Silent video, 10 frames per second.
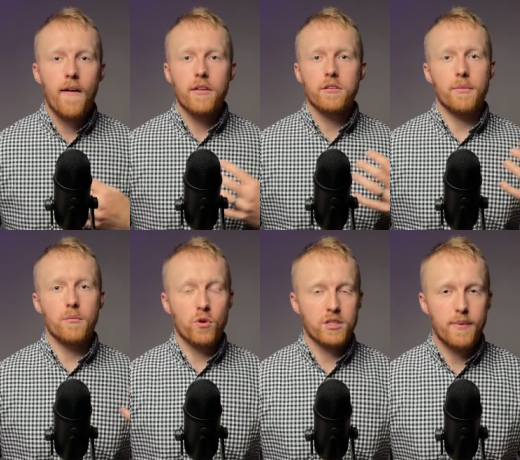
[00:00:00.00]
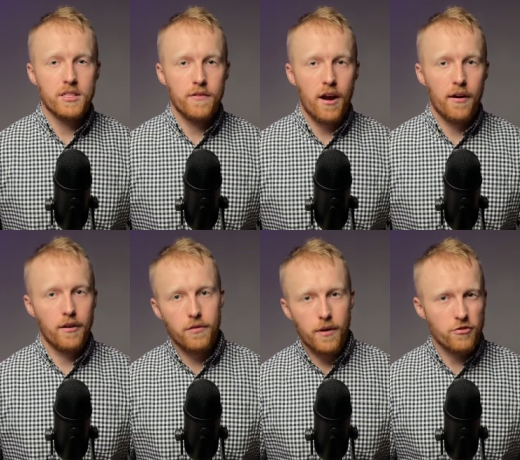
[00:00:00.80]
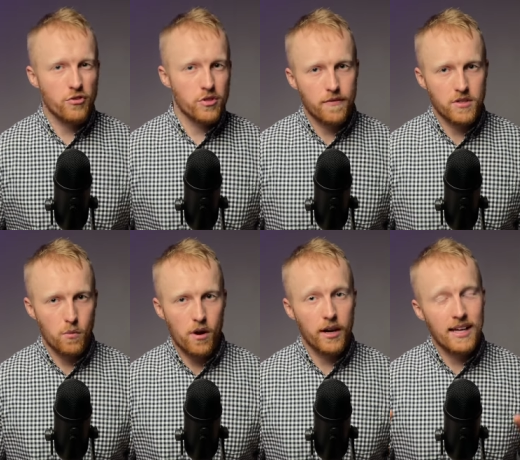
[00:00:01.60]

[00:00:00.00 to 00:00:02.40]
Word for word: some of the more expensive areas, 371